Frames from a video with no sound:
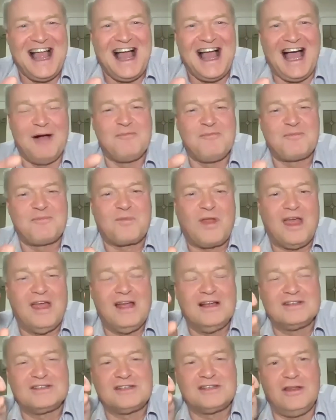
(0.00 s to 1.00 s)
So
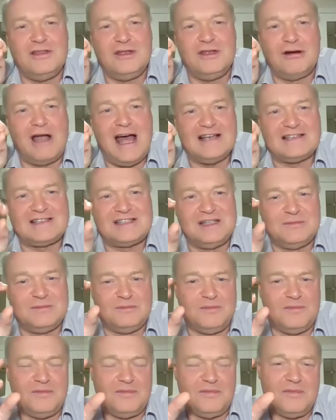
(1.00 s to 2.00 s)
there are
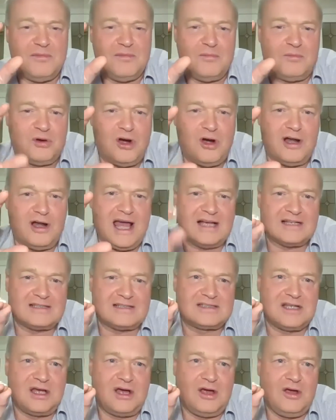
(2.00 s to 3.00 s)
some
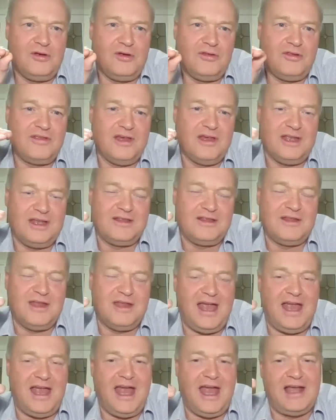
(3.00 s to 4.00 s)
products, so that,
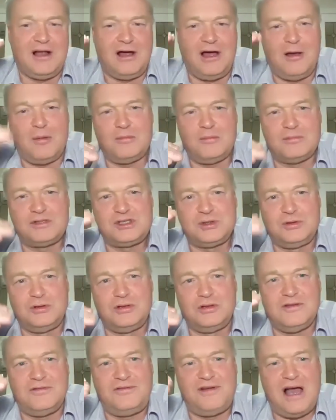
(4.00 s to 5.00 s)
and I'm
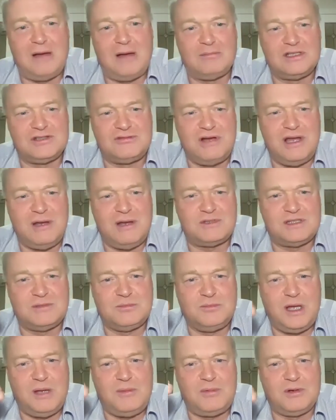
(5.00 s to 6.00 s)
sure the farmlands reps
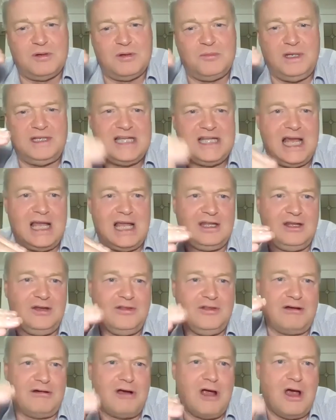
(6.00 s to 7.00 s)
and people would be telling
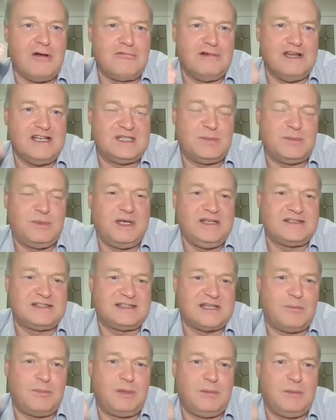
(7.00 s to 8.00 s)
you their own
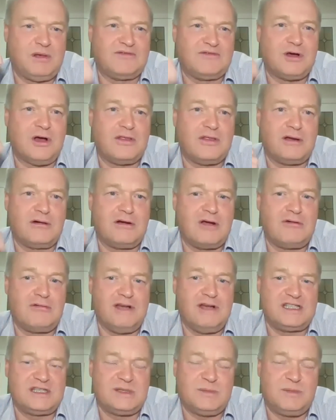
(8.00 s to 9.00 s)
recipes. Some people have got their own
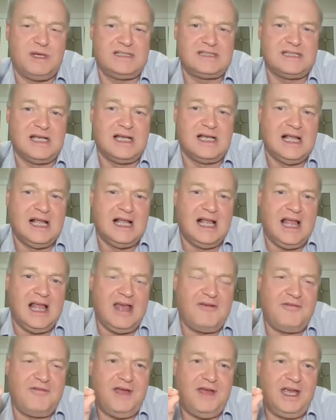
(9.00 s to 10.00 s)
recipes.
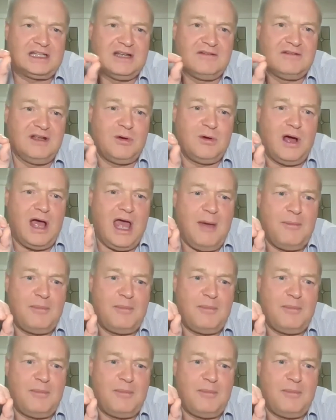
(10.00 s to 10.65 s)
Effectively what